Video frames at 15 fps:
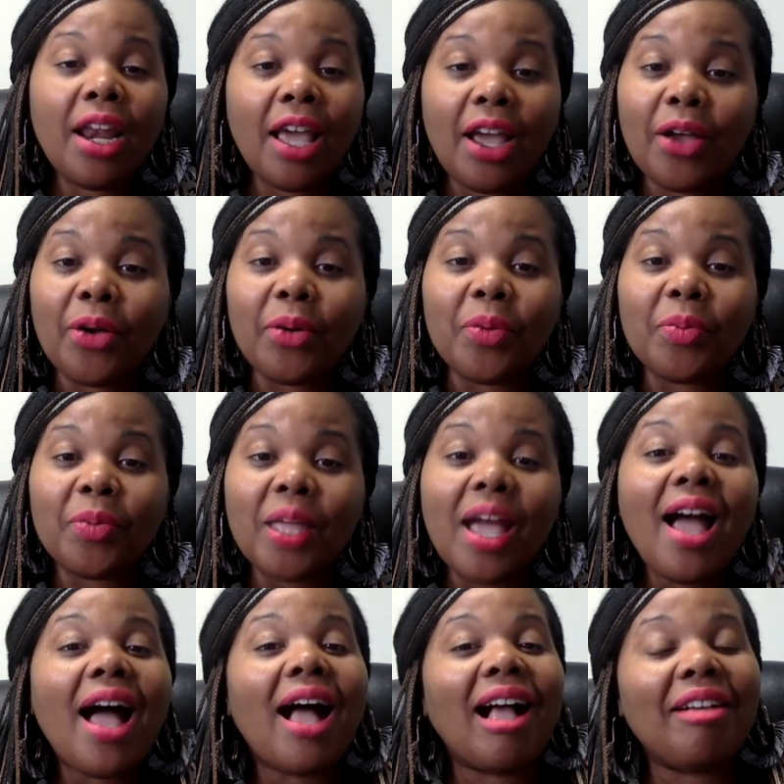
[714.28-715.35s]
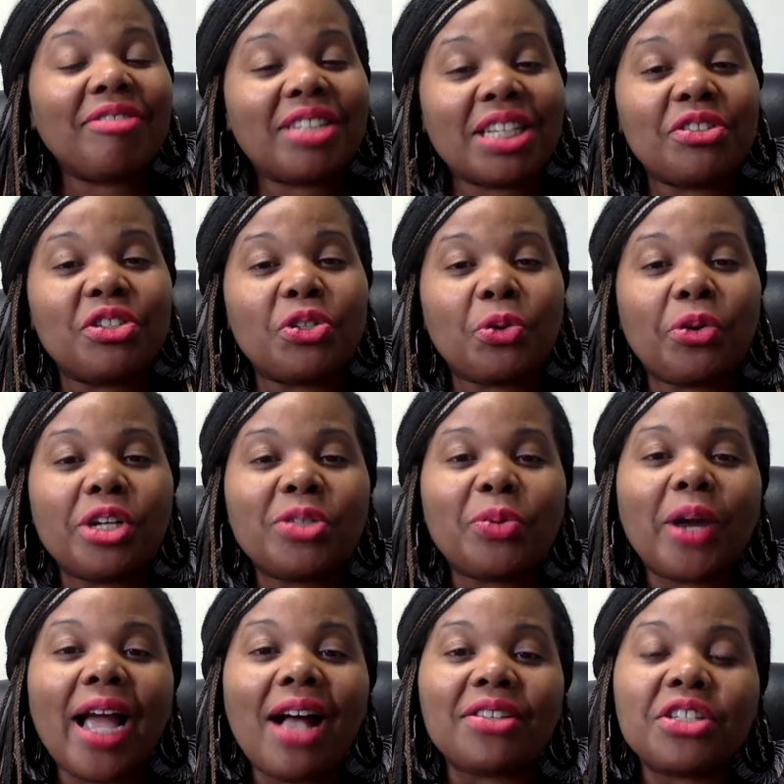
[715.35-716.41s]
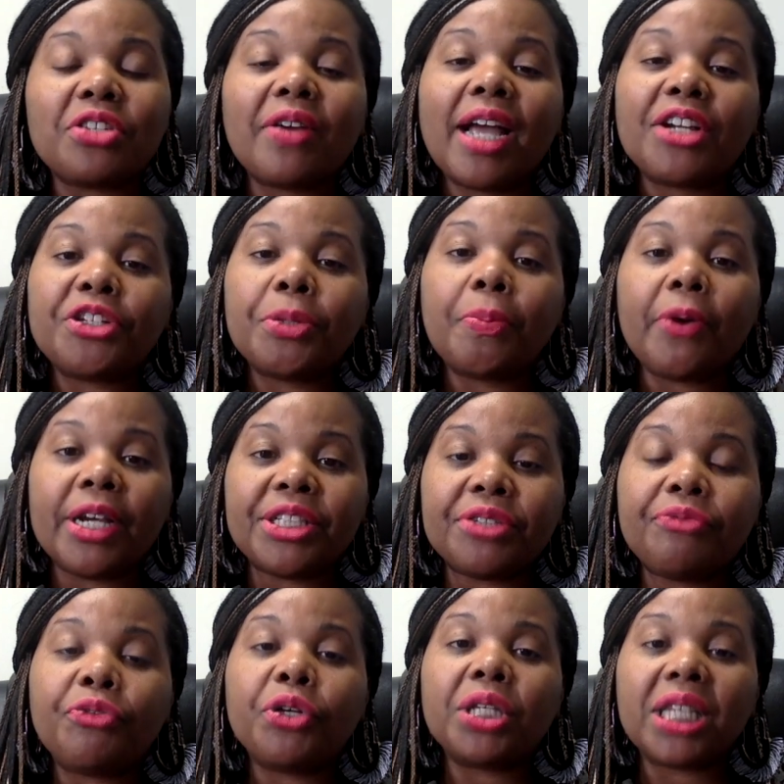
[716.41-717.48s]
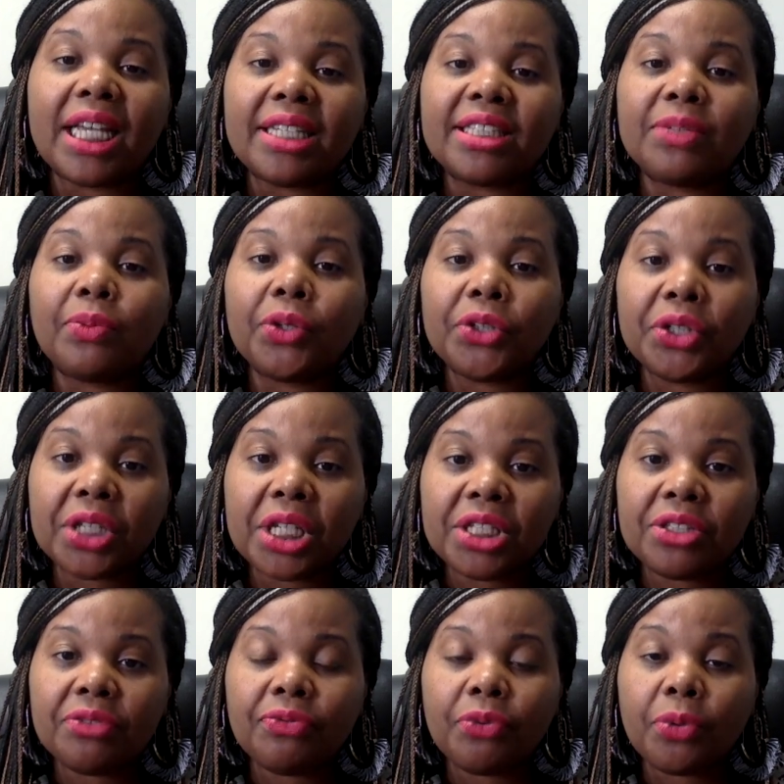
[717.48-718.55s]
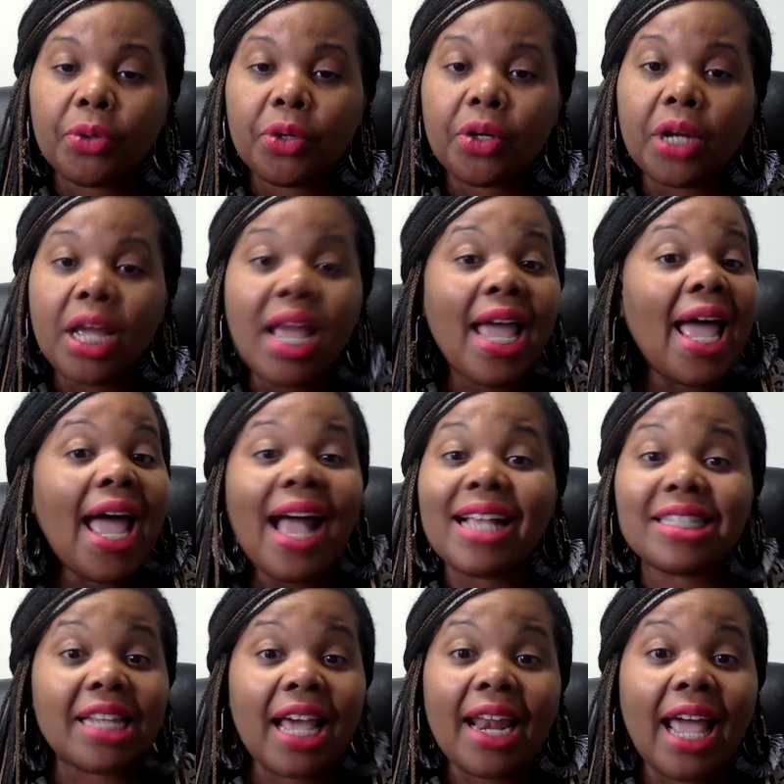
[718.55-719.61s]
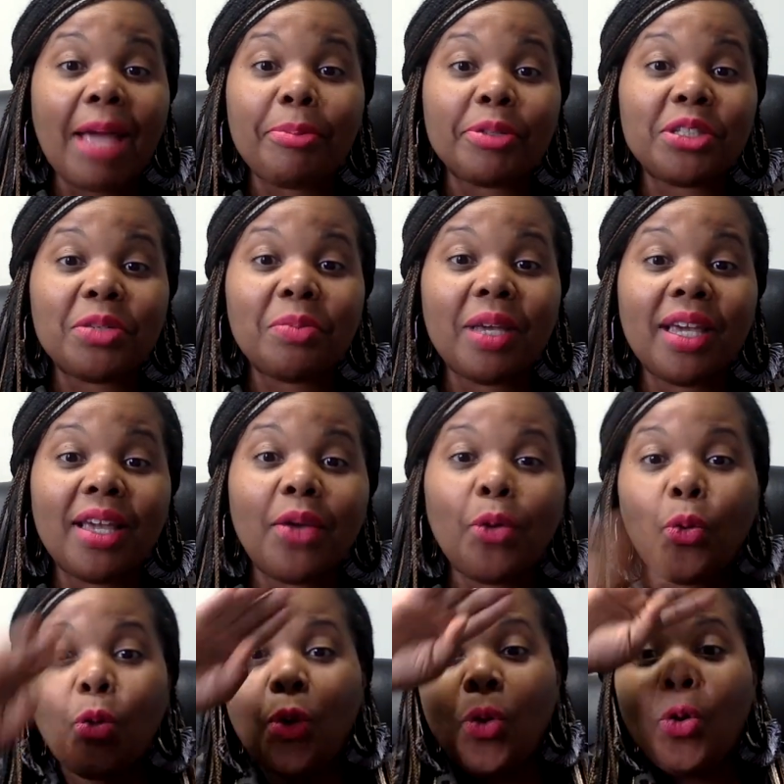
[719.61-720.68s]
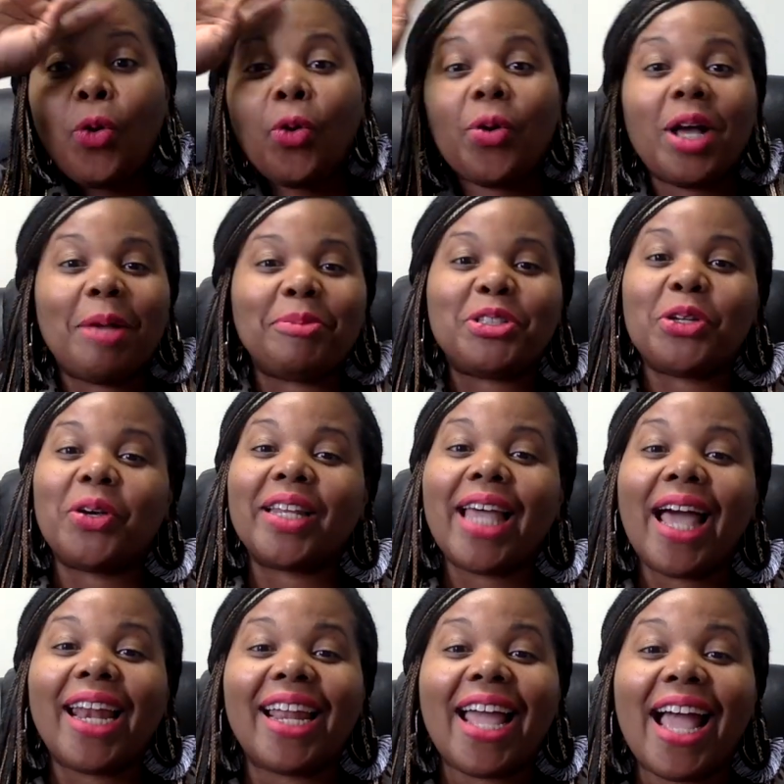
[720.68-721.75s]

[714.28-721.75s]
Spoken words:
No. I've seen stories where houses are actually appraising for less than what they're listed for. Has not happened to me. Whew, I'm so glad it